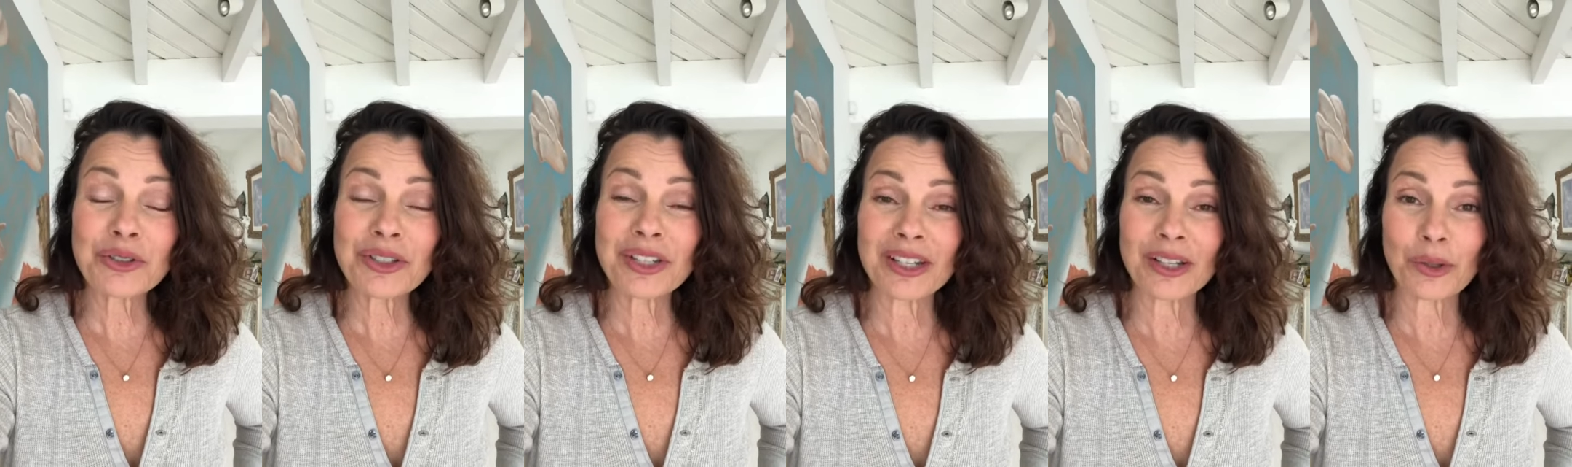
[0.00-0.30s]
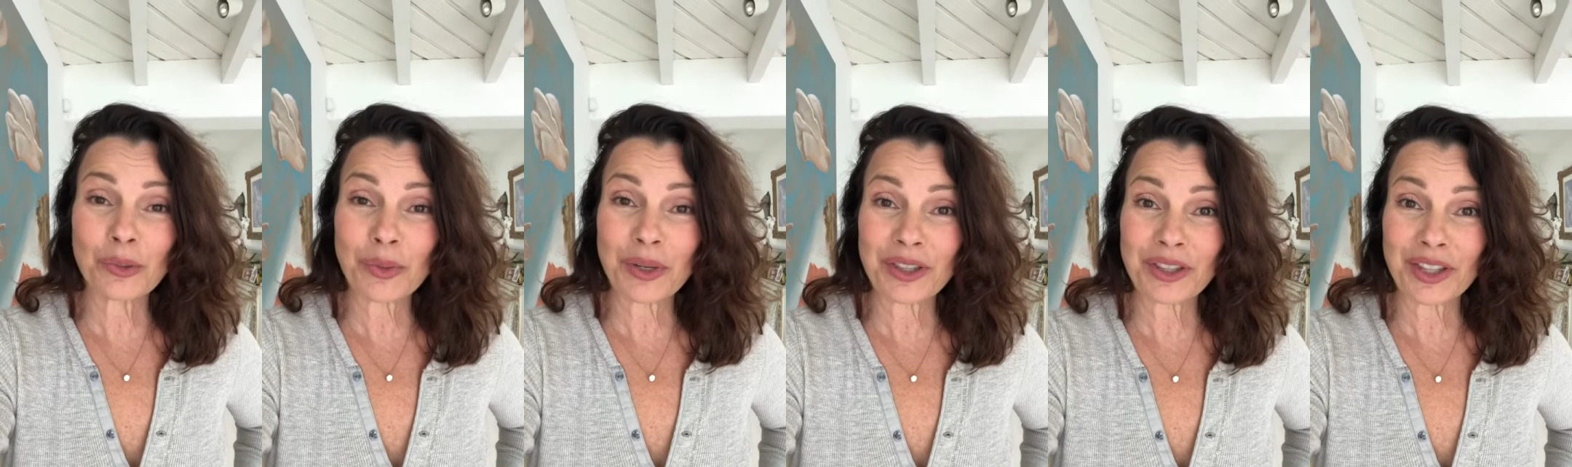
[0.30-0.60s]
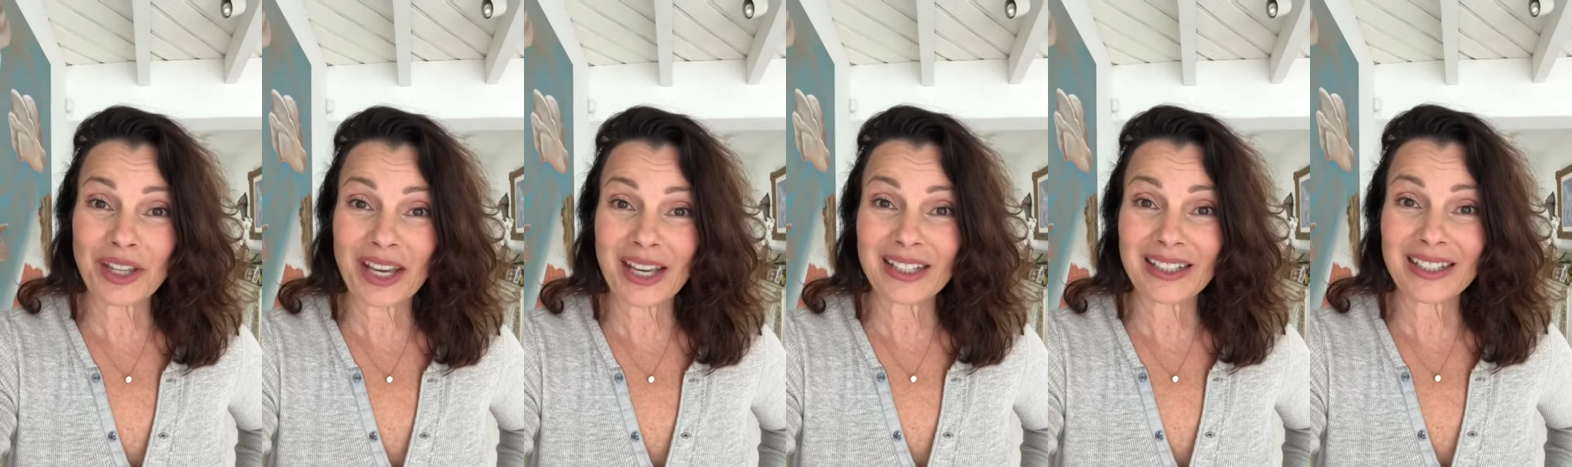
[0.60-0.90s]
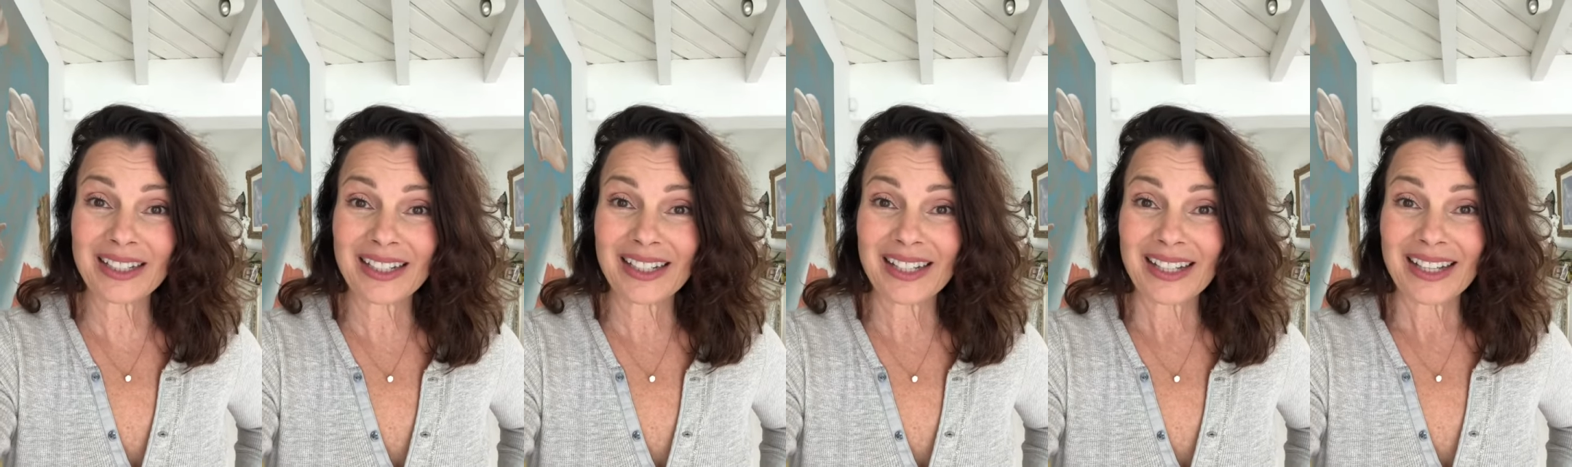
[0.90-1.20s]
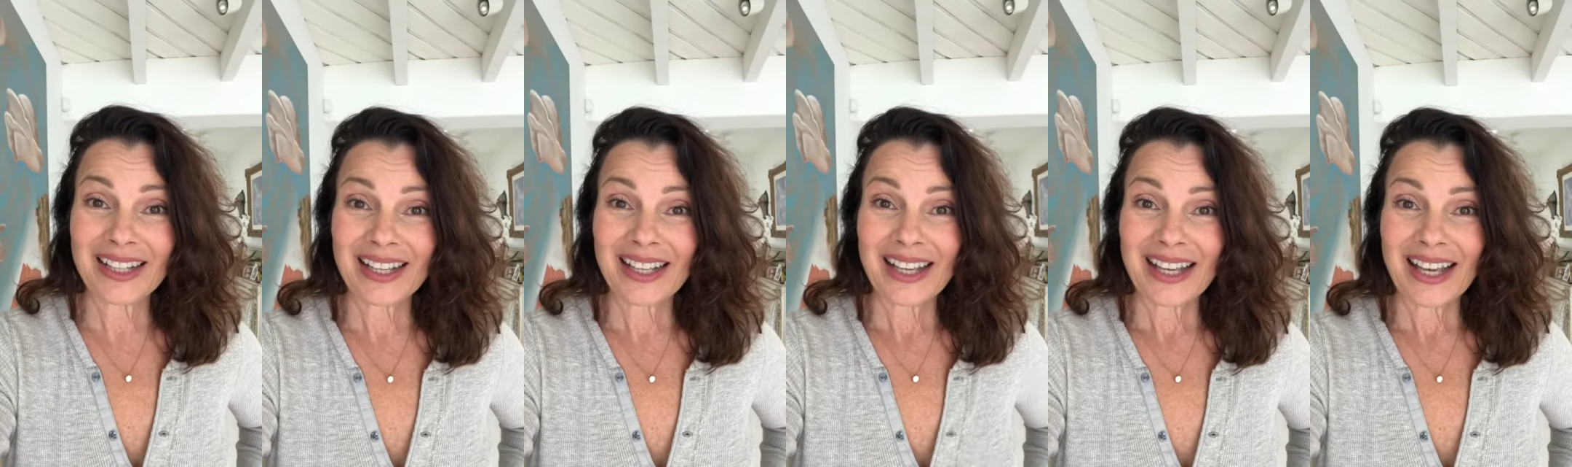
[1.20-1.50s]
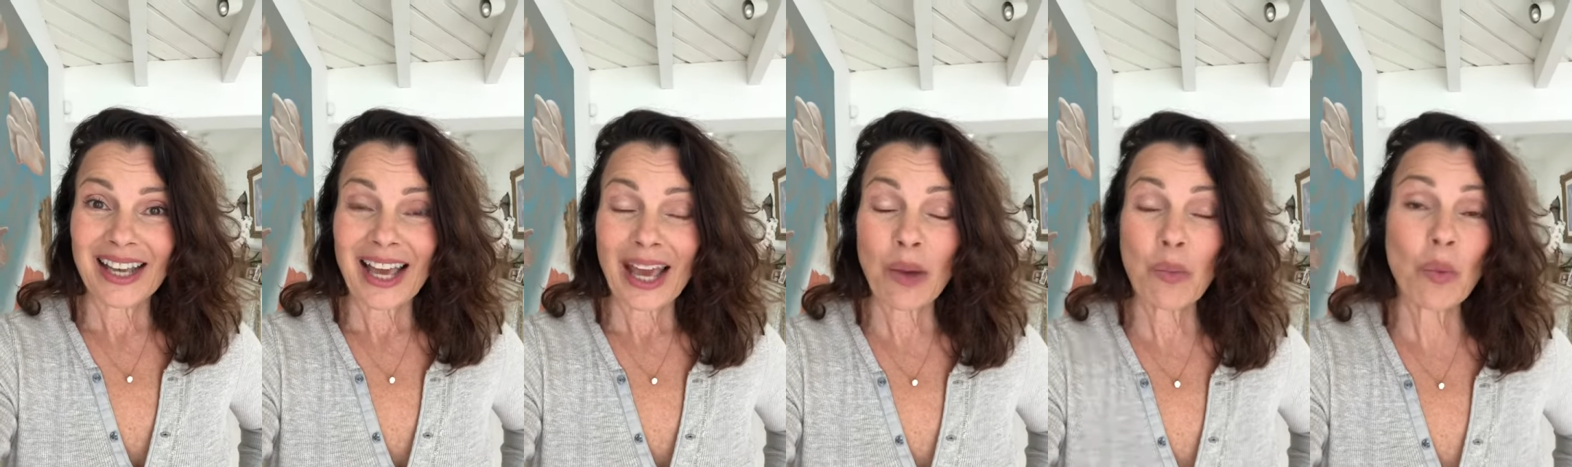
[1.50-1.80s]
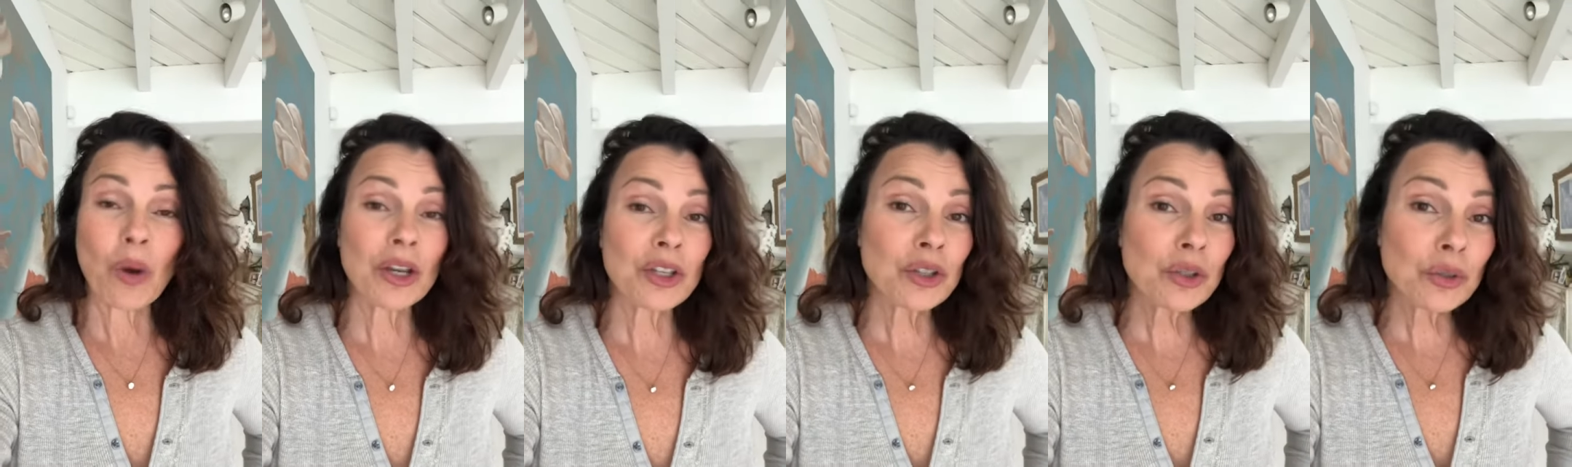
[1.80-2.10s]
deal with it and
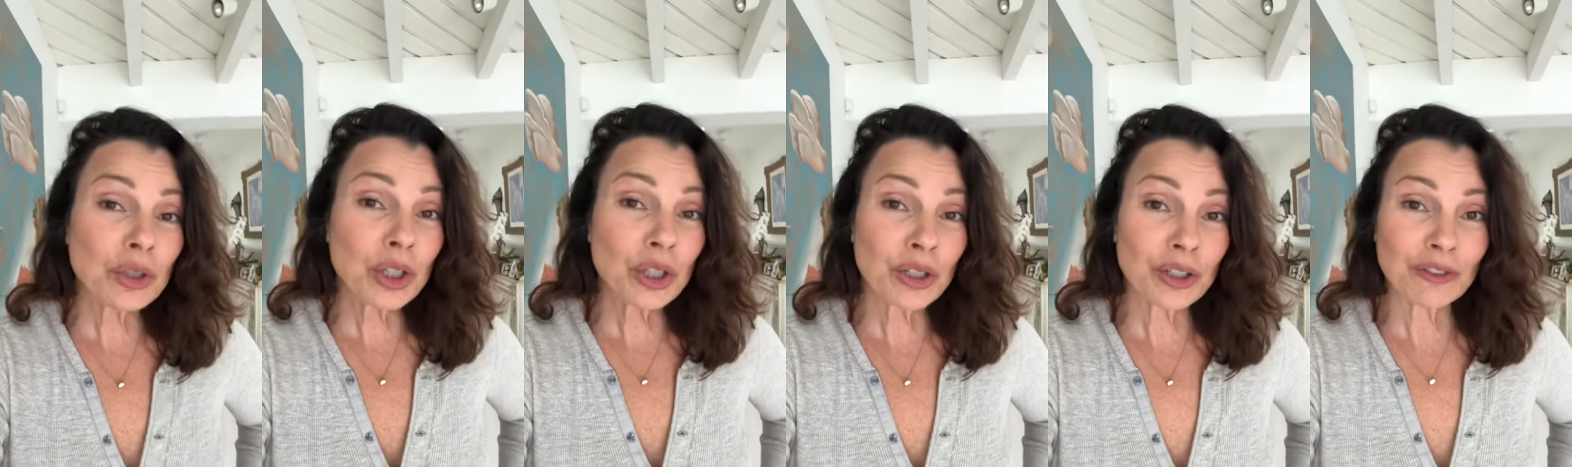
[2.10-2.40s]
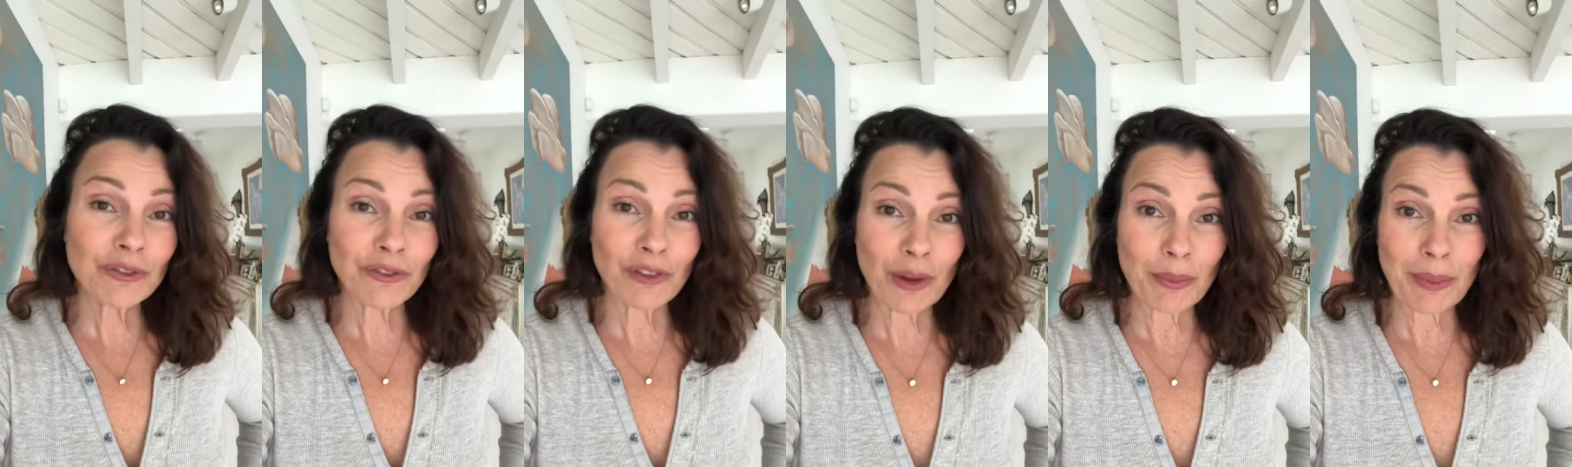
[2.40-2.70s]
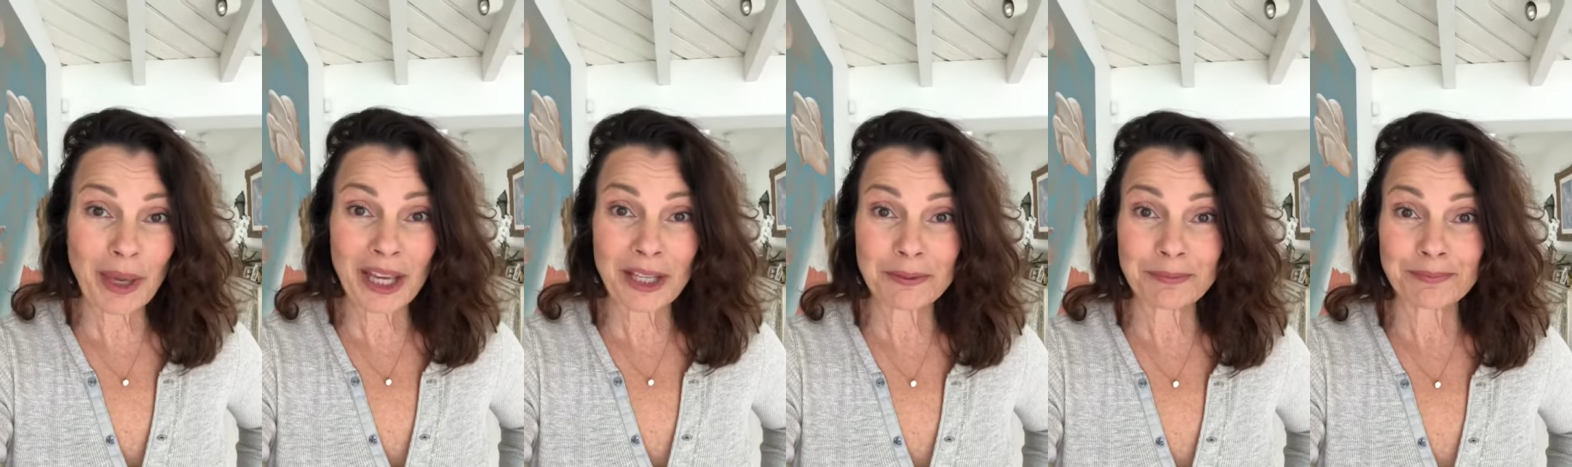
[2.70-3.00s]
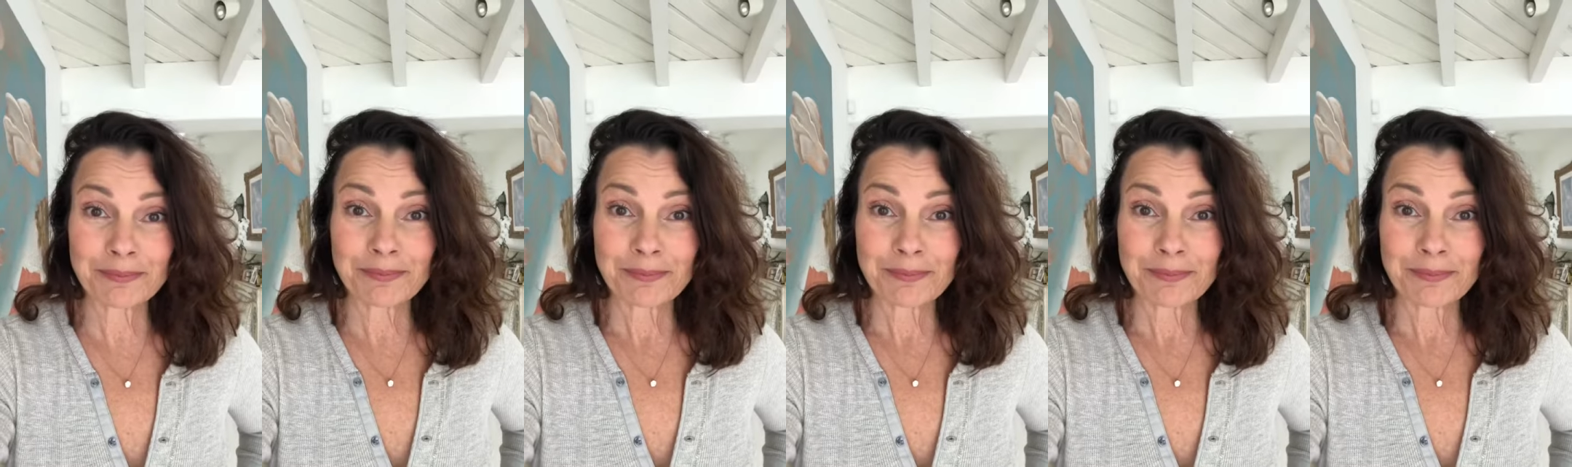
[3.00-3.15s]
what you learn from it